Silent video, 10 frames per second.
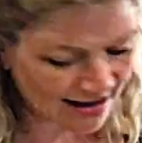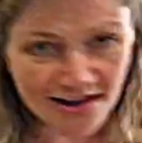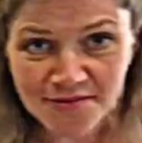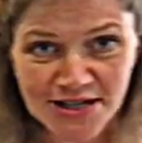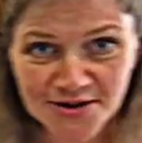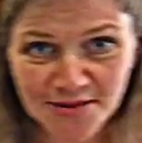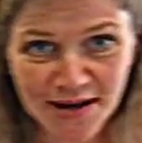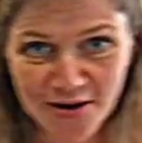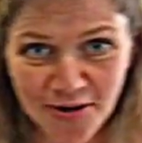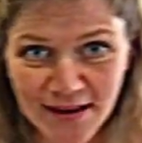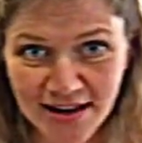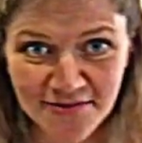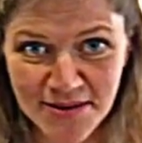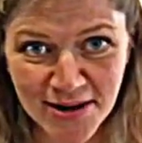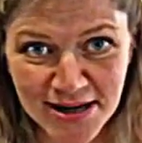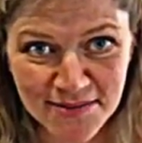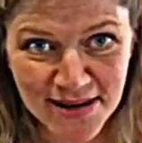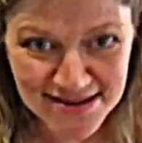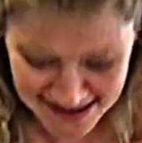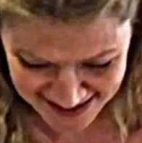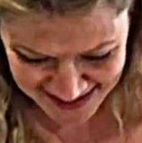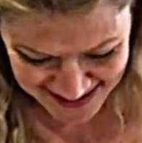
I love my store back home. I love my market basket.